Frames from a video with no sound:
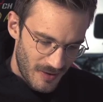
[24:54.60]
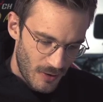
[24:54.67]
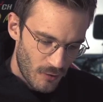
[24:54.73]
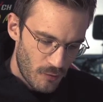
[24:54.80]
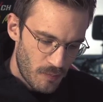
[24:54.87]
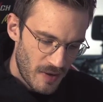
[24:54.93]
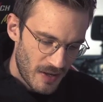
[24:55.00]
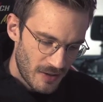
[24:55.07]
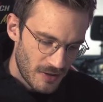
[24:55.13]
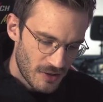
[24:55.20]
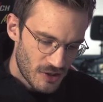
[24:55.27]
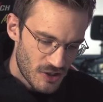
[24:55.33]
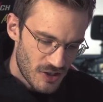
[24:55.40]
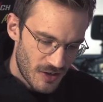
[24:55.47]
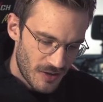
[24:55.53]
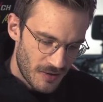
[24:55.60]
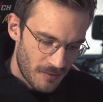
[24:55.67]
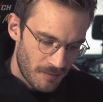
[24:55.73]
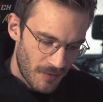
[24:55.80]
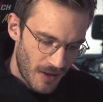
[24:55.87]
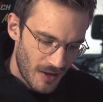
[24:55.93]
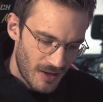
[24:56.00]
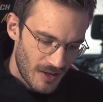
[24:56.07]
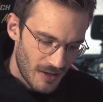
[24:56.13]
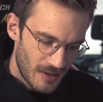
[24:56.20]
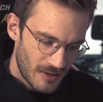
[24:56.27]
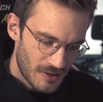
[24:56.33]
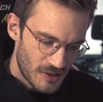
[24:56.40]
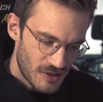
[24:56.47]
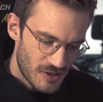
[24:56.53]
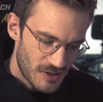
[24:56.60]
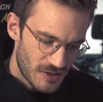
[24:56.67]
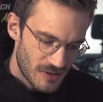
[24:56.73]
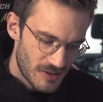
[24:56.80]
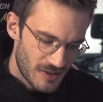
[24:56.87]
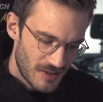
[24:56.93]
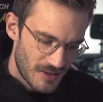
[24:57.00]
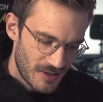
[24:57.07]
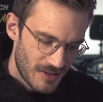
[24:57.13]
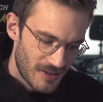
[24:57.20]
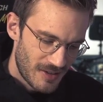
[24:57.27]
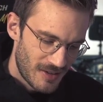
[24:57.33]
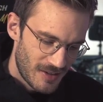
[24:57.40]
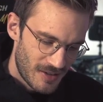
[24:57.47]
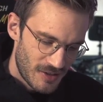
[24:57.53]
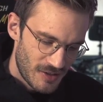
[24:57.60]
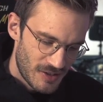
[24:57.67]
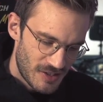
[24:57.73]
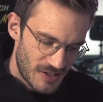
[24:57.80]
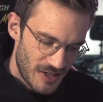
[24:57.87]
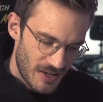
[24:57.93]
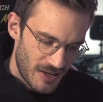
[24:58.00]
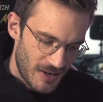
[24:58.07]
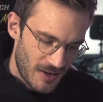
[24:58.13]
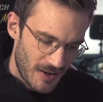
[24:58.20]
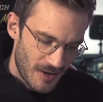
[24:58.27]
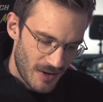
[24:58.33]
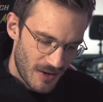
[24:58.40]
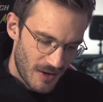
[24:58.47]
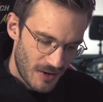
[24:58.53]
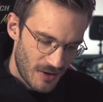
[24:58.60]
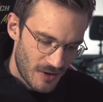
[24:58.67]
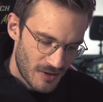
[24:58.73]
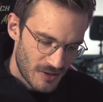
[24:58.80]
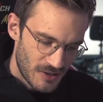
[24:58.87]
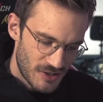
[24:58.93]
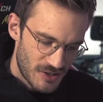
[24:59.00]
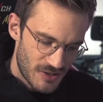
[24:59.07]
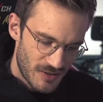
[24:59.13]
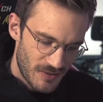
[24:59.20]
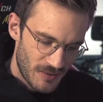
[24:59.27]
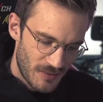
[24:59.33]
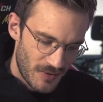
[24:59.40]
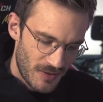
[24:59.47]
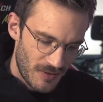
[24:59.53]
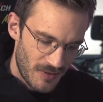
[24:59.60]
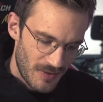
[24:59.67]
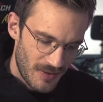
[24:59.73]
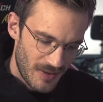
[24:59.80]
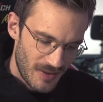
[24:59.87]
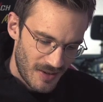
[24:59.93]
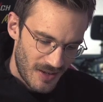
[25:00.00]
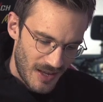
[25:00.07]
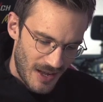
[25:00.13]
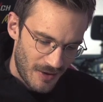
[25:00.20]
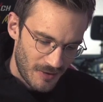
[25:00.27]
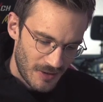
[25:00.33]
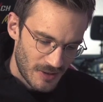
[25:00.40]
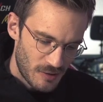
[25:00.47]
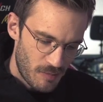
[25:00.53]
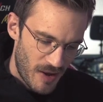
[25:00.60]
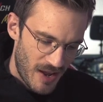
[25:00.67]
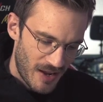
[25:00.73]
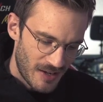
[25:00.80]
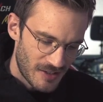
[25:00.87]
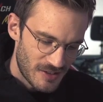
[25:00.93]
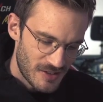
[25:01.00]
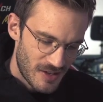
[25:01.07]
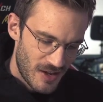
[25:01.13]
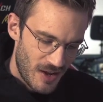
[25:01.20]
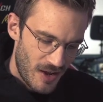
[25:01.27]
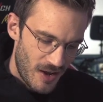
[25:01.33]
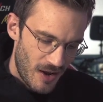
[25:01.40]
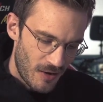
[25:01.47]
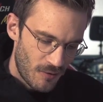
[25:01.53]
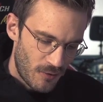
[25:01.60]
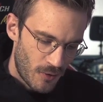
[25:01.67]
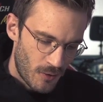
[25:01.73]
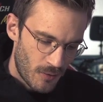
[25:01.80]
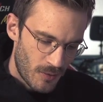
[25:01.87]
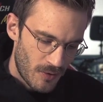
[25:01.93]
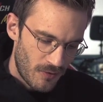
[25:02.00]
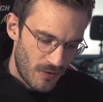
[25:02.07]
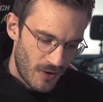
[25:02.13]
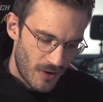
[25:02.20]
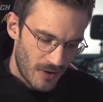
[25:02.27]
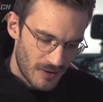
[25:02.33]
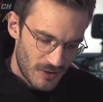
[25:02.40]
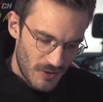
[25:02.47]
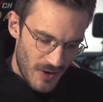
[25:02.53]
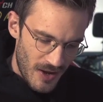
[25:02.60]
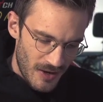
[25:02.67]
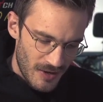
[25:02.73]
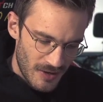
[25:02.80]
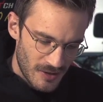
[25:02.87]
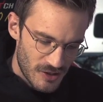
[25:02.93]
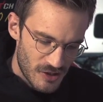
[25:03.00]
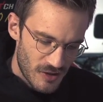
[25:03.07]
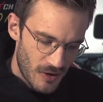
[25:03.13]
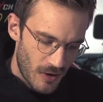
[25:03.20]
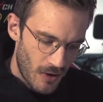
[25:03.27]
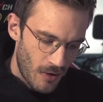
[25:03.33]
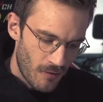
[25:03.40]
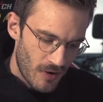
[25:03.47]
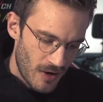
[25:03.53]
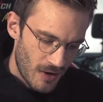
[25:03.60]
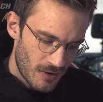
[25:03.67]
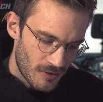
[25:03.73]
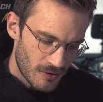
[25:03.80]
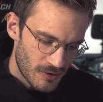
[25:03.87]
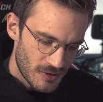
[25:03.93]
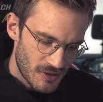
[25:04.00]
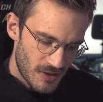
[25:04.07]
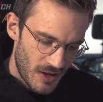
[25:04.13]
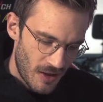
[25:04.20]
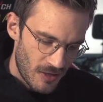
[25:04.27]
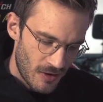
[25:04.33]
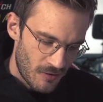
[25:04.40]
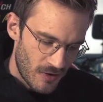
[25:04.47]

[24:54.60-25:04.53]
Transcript: Of Peleus' son, Achilles, sing, accursed with countless pangs, and forward flung to Hades, of heroes and their